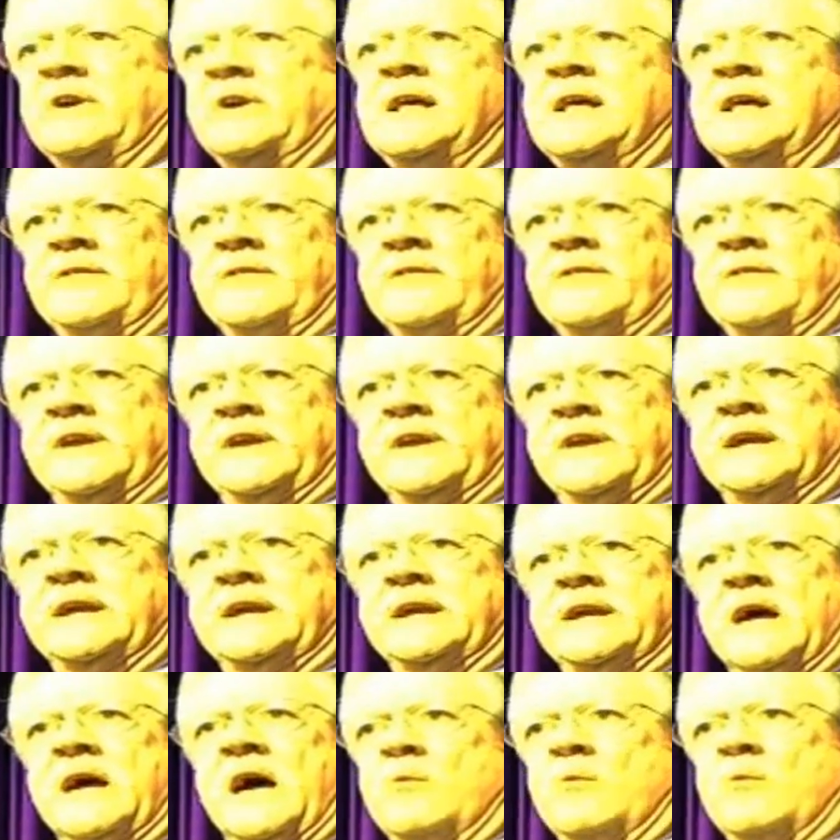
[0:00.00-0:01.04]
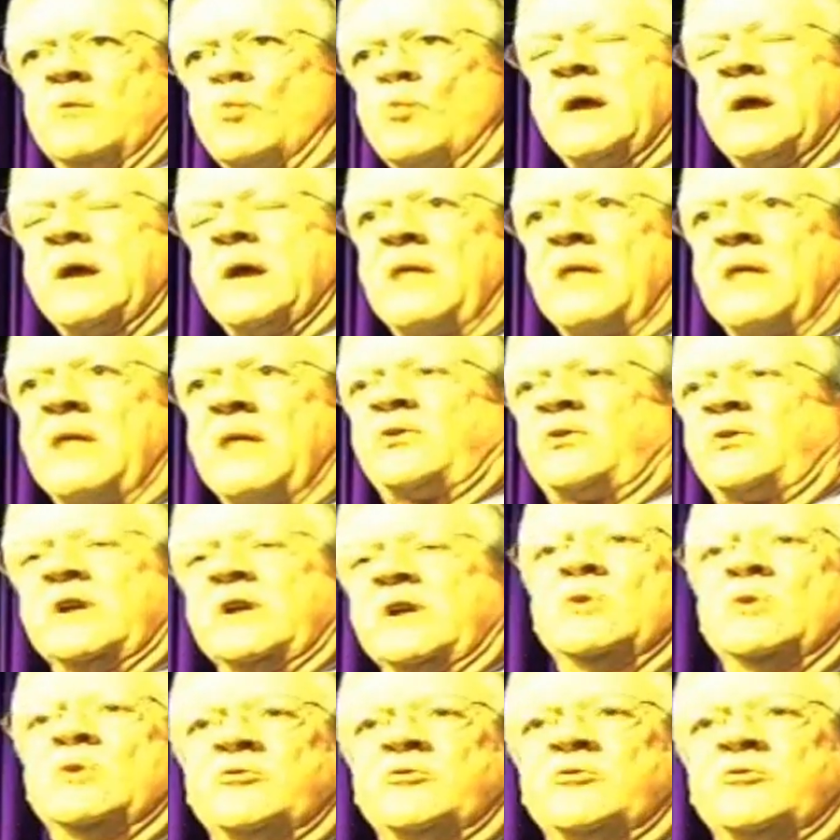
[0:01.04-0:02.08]
the uh, monthly
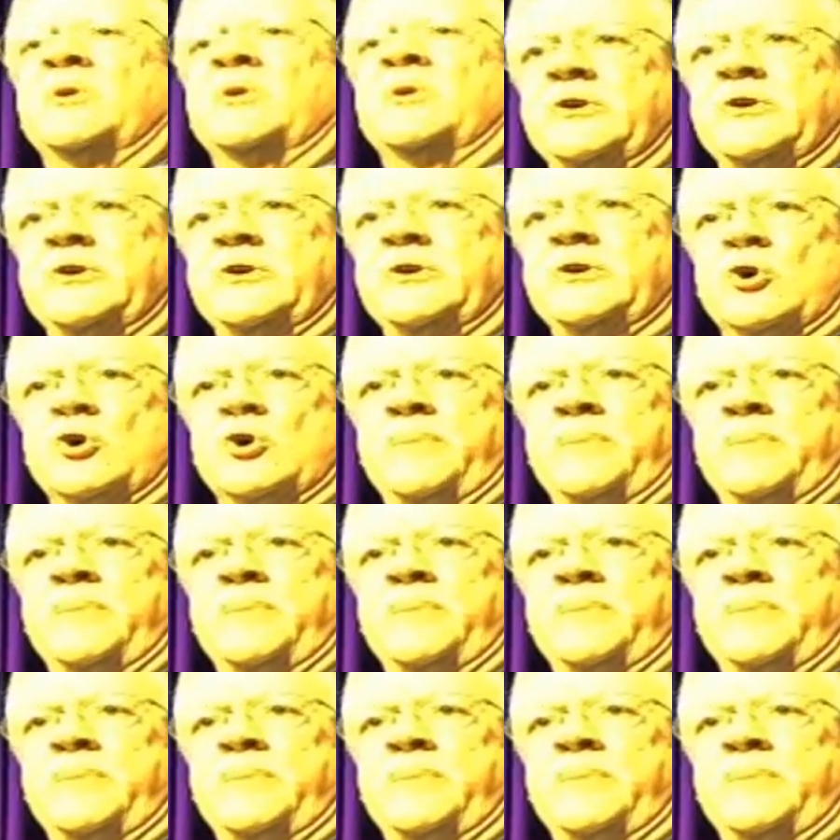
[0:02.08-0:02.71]
movement of the European